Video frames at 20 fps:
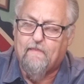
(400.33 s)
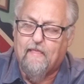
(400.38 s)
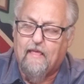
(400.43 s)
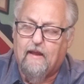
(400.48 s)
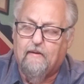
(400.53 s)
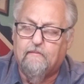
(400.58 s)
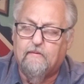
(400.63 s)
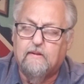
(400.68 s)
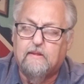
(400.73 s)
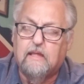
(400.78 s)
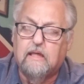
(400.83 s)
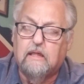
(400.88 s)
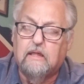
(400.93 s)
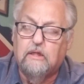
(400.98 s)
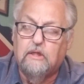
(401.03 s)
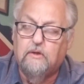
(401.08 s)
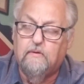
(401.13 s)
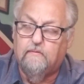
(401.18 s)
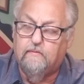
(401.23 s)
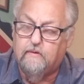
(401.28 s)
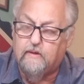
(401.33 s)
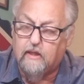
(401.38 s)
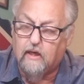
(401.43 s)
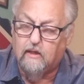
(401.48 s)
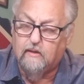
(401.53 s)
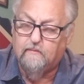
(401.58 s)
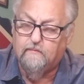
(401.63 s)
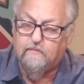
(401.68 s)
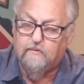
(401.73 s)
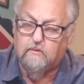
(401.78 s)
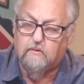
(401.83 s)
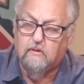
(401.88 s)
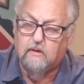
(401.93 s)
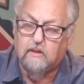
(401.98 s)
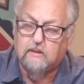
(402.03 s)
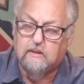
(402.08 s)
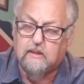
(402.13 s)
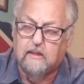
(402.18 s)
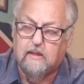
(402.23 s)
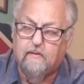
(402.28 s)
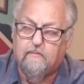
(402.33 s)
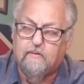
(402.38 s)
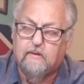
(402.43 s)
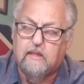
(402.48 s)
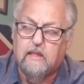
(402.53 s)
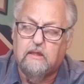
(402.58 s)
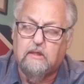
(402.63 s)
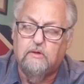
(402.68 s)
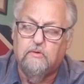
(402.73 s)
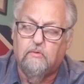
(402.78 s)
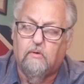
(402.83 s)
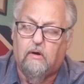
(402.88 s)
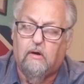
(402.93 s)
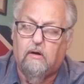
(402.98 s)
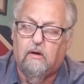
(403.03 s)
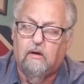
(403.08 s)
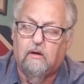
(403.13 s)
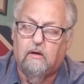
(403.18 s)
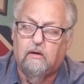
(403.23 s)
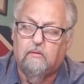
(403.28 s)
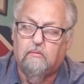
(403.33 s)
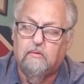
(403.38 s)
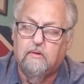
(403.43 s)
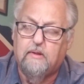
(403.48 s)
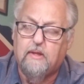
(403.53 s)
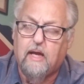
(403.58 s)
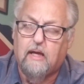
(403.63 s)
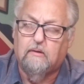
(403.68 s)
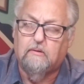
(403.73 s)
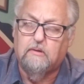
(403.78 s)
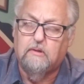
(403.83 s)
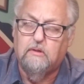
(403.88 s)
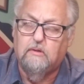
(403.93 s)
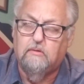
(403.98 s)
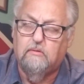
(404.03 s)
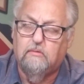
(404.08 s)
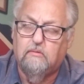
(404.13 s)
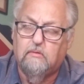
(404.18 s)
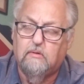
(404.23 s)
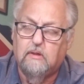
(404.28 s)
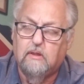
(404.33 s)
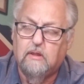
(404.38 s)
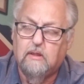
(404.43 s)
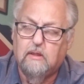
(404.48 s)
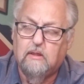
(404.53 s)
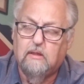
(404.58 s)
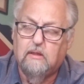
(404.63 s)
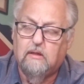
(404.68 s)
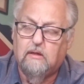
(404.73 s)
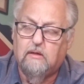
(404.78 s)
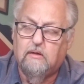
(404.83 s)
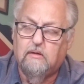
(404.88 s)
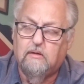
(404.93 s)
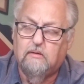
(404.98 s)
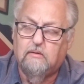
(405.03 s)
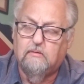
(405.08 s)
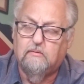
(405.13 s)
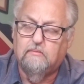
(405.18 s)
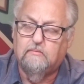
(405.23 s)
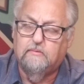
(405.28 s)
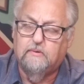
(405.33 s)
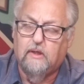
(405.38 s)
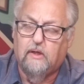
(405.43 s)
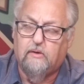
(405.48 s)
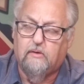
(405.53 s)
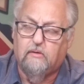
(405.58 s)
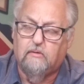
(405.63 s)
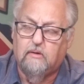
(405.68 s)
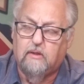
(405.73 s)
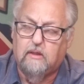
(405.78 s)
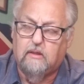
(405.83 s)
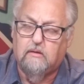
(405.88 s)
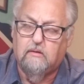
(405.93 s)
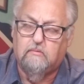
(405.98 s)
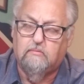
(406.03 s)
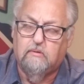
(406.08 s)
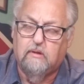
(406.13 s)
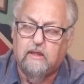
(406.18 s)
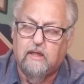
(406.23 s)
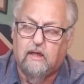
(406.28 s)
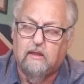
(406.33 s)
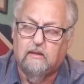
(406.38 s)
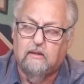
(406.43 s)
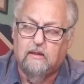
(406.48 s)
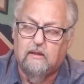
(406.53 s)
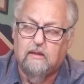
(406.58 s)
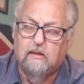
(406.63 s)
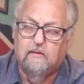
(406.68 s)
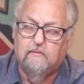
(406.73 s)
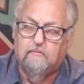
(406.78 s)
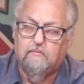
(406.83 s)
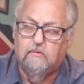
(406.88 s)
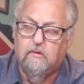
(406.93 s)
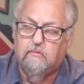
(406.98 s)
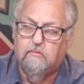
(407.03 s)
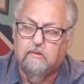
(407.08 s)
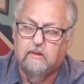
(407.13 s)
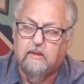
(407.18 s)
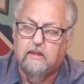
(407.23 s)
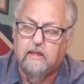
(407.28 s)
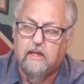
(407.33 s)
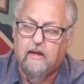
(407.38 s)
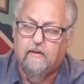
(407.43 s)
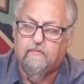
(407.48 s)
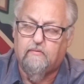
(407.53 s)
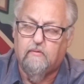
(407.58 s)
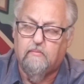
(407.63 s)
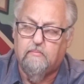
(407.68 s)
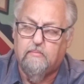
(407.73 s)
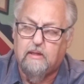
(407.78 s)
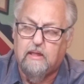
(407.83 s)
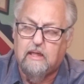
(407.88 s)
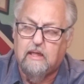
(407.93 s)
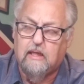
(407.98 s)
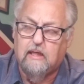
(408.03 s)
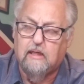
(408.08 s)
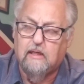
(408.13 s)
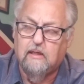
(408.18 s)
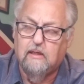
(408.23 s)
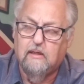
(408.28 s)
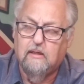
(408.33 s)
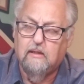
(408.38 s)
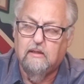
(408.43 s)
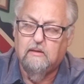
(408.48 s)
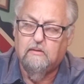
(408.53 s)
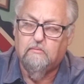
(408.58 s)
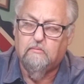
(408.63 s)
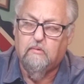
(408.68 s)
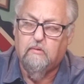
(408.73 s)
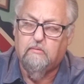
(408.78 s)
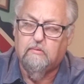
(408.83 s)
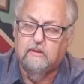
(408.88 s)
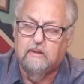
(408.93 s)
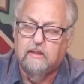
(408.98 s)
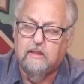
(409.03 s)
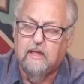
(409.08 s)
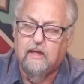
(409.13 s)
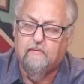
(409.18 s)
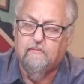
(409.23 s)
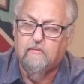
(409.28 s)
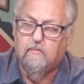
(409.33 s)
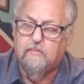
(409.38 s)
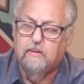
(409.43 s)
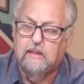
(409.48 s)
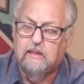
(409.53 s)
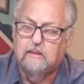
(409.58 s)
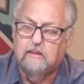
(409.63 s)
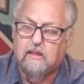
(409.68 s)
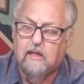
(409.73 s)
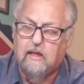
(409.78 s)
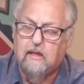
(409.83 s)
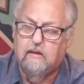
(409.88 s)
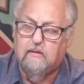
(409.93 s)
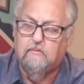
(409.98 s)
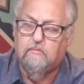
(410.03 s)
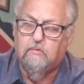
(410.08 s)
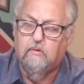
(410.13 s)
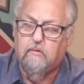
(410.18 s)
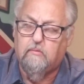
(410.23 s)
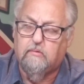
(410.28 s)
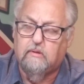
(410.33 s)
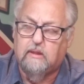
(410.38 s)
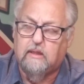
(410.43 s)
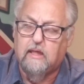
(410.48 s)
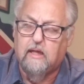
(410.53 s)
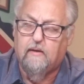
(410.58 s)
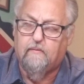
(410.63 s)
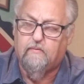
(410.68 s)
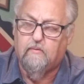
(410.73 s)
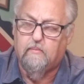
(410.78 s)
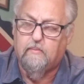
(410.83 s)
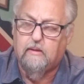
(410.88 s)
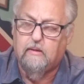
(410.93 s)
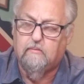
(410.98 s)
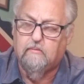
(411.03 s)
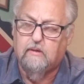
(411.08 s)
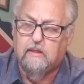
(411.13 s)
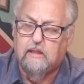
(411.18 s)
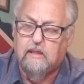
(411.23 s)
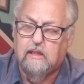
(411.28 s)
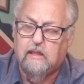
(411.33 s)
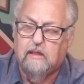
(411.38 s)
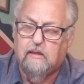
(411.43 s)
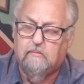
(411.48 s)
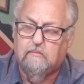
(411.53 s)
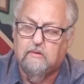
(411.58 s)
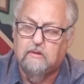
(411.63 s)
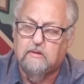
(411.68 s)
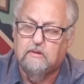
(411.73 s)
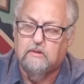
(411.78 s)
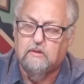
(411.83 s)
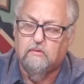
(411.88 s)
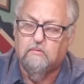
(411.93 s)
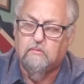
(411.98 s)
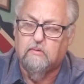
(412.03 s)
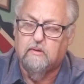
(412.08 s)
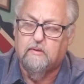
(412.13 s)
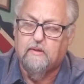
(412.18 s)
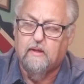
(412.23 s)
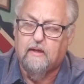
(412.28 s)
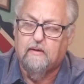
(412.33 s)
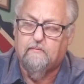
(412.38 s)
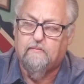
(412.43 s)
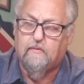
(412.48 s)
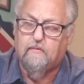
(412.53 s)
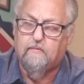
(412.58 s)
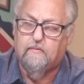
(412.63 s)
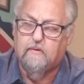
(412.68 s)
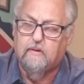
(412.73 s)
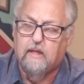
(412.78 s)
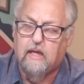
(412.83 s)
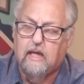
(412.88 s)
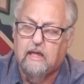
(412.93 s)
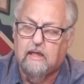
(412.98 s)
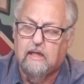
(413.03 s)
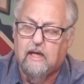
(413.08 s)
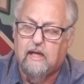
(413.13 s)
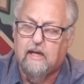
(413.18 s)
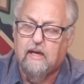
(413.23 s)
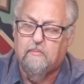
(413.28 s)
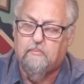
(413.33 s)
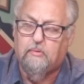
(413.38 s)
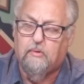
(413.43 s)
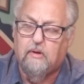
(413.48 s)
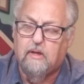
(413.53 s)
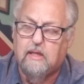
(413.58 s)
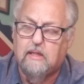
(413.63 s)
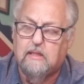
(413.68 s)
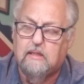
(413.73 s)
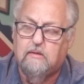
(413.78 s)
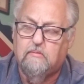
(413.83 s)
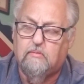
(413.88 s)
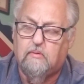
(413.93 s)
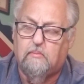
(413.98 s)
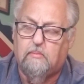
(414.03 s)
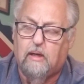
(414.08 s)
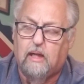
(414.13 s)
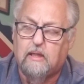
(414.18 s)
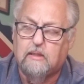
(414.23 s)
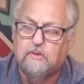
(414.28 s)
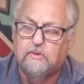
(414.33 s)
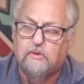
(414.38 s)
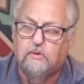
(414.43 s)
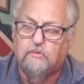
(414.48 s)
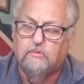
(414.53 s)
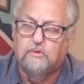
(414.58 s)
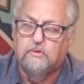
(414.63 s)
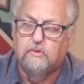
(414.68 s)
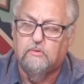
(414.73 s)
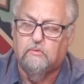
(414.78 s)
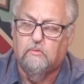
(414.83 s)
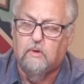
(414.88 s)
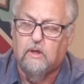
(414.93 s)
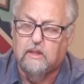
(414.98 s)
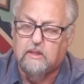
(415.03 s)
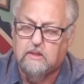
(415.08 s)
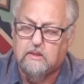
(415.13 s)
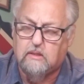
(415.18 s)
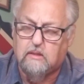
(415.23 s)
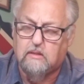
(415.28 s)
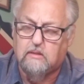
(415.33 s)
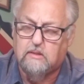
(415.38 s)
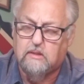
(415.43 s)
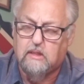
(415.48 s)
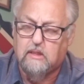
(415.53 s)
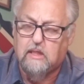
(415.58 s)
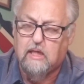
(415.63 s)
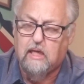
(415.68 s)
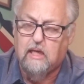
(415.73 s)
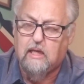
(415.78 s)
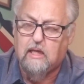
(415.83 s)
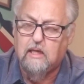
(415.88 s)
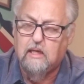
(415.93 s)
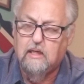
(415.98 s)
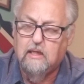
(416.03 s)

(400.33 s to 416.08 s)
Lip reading: everything you've done for us, and everything you are. Without you, not only could we not live, we would never be saved, we would never be redeemed, and so we're thankful for that. God, I pray that you would bless those that watch this today.